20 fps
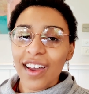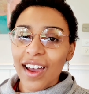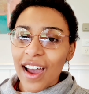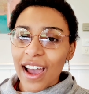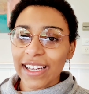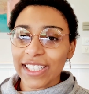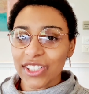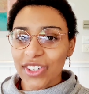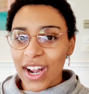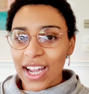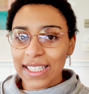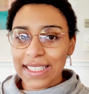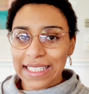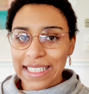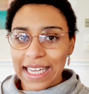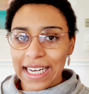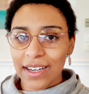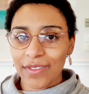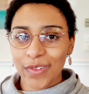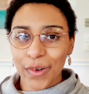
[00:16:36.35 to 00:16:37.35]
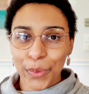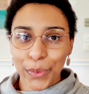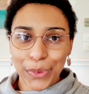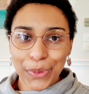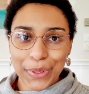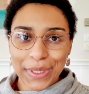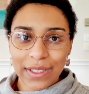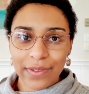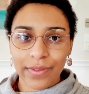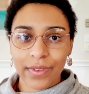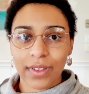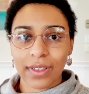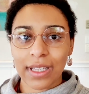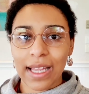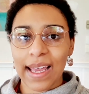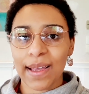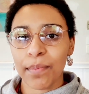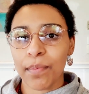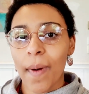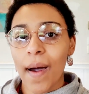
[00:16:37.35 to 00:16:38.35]
I tried setting rewards for
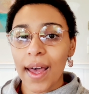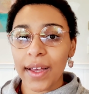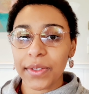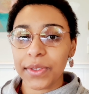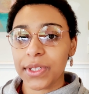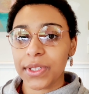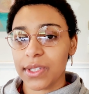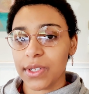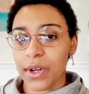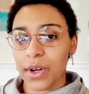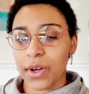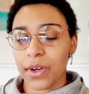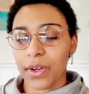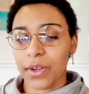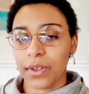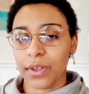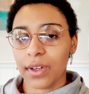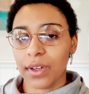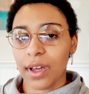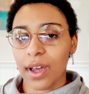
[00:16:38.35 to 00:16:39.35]
like milestone